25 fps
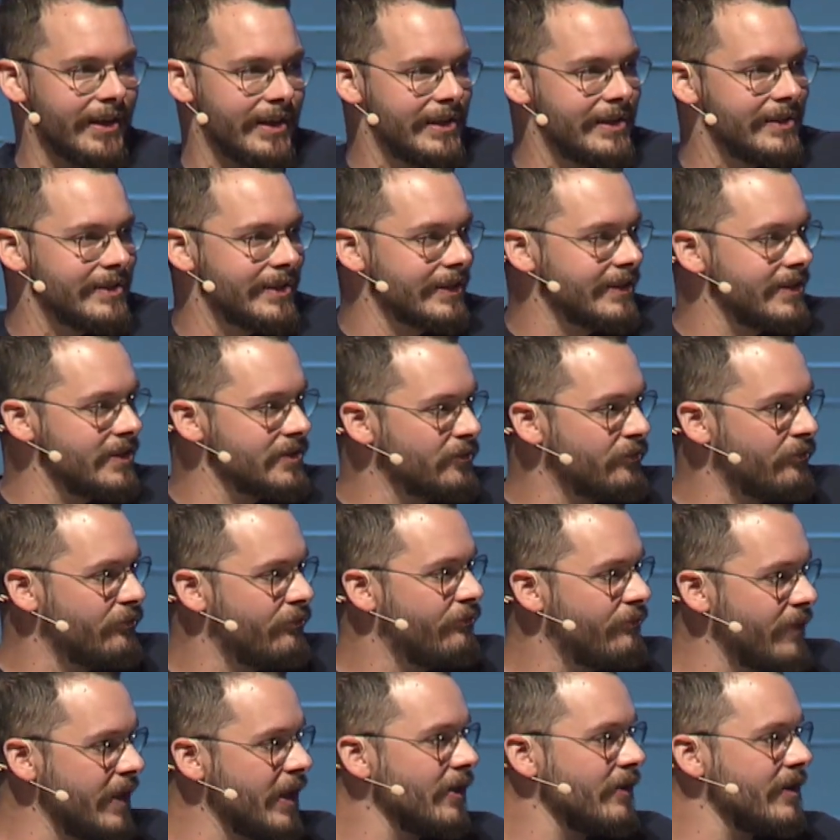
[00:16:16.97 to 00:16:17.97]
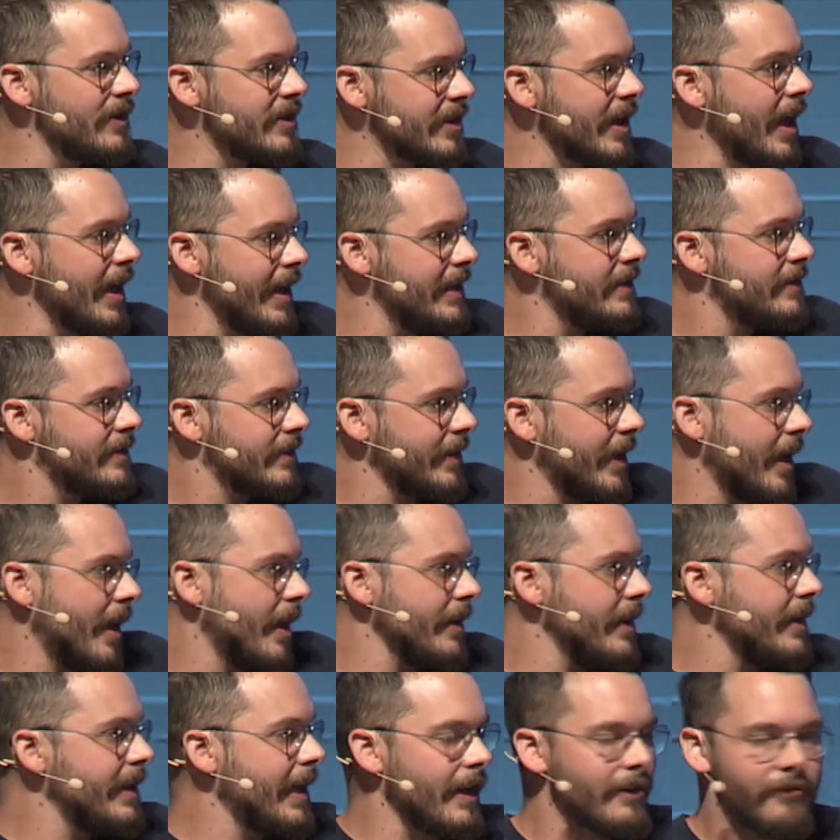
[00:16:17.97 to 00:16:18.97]
He's like this fearless guy. He
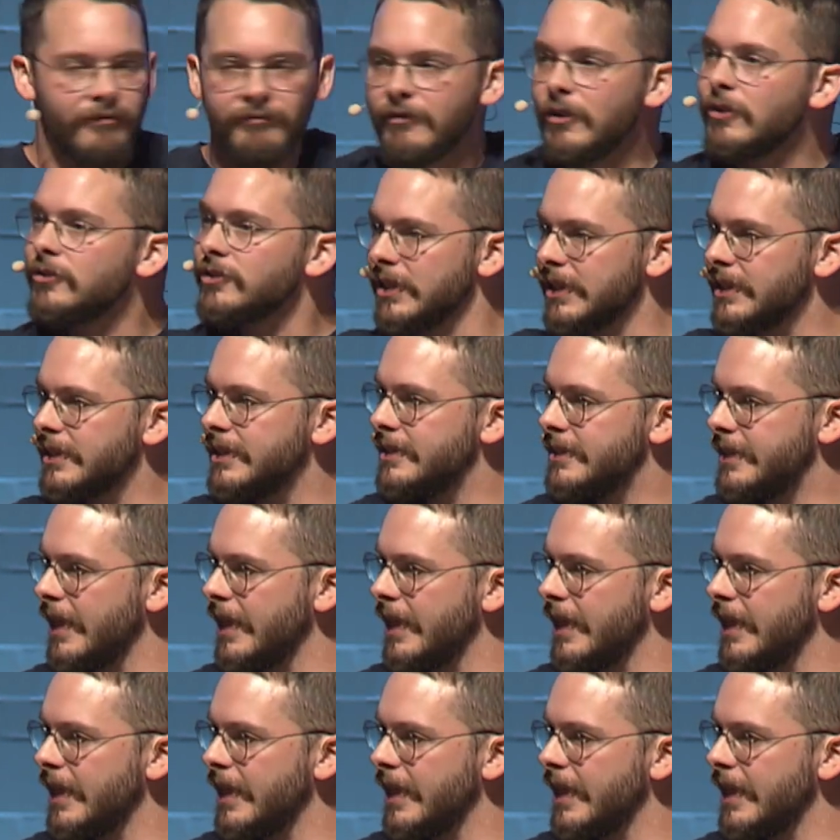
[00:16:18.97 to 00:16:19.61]
kind of feels like